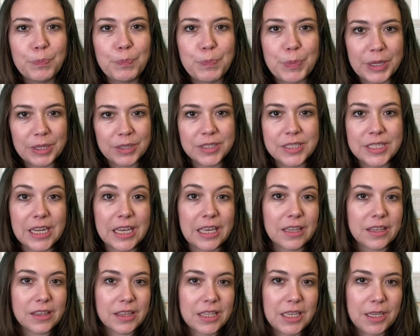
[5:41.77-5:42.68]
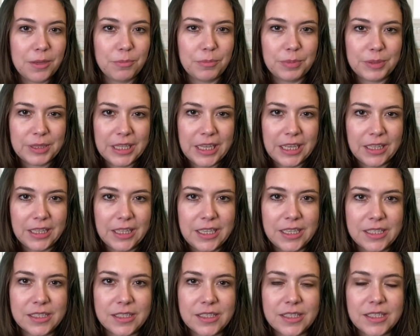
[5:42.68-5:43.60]
building theme
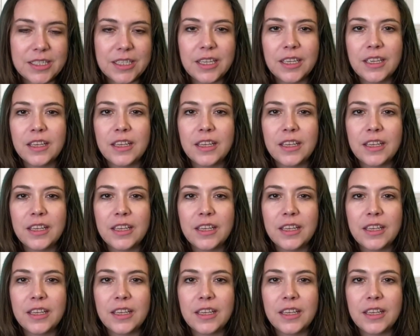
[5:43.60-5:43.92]
playlist.